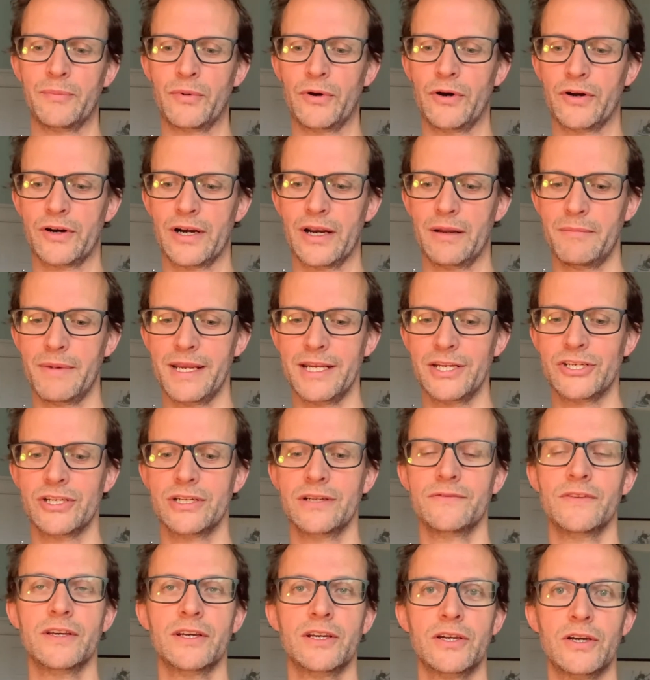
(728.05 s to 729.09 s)
proclamation
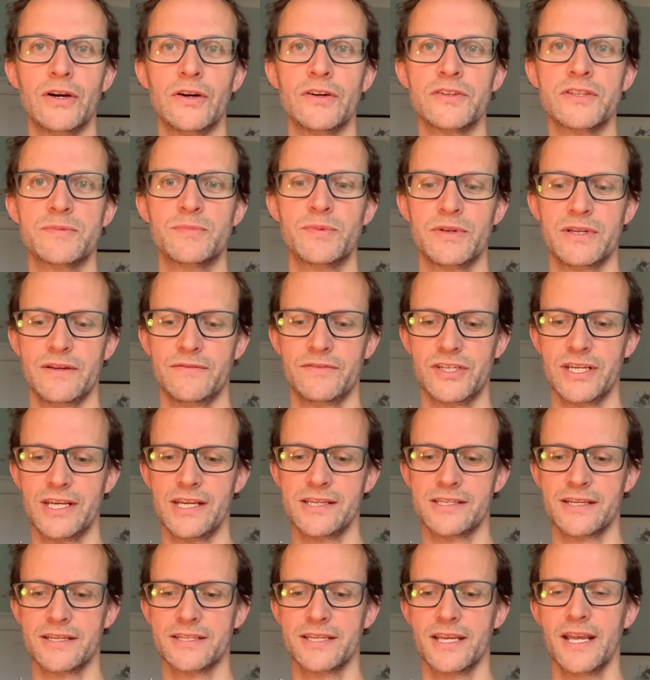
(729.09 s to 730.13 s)
of the gospel of
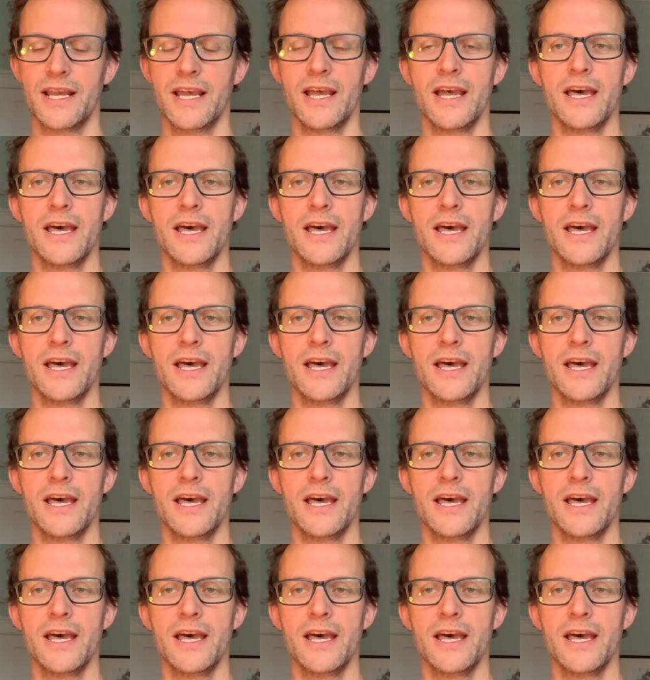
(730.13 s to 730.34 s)
Jesus